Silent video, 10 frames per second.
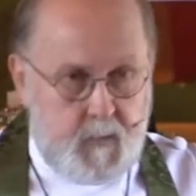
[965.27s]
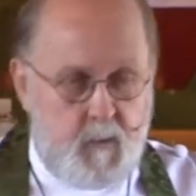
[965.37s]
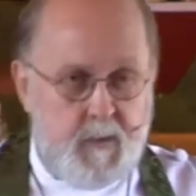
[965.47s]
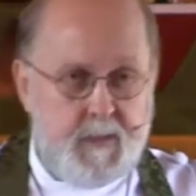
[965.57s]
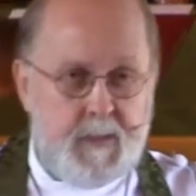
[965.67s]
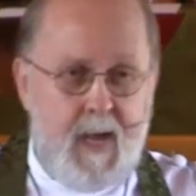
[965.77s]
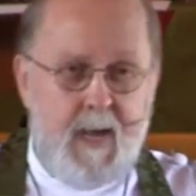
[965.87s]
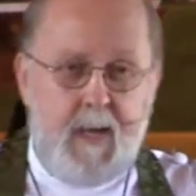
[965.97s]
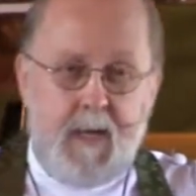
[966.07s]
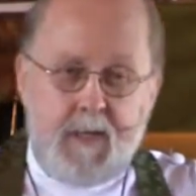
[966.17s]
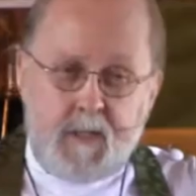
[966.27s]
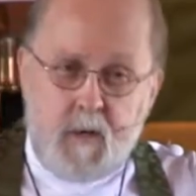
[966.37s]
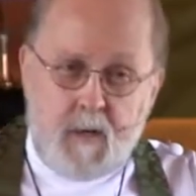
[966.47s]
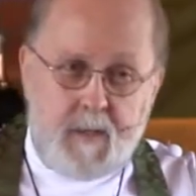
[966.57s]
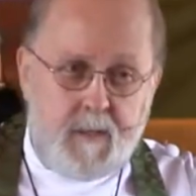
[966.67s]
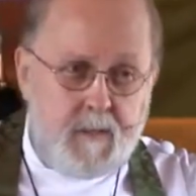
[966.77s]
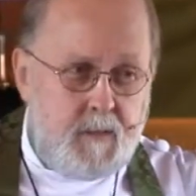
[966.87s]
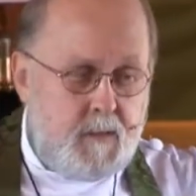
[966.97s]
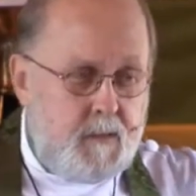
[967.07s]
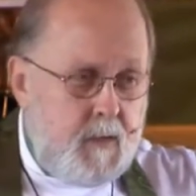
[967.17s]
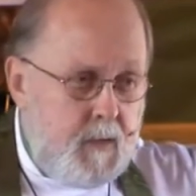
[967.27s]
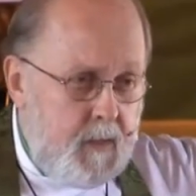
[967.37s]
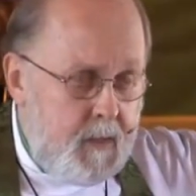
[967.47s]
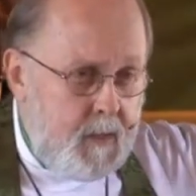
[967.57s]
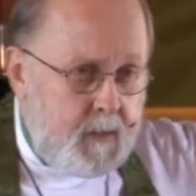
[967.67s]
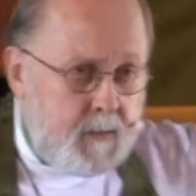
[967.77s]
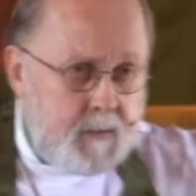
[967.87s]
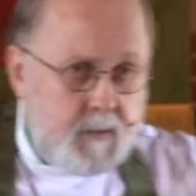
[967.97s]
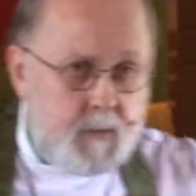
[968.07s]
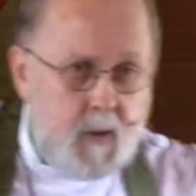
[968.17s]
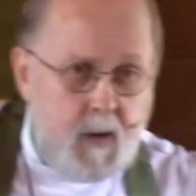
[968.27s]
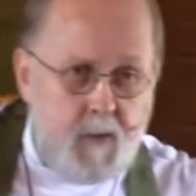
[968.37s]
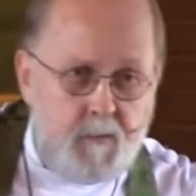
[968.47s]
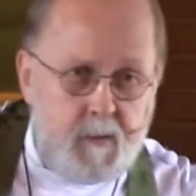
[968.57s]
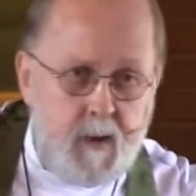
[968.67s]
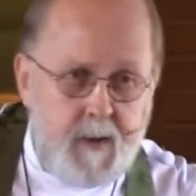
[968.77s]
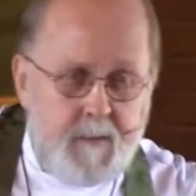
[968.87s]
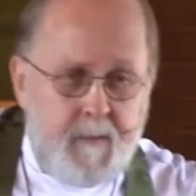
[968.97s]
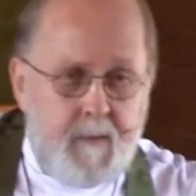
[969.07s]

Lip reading: were just he's talking to the 12, right?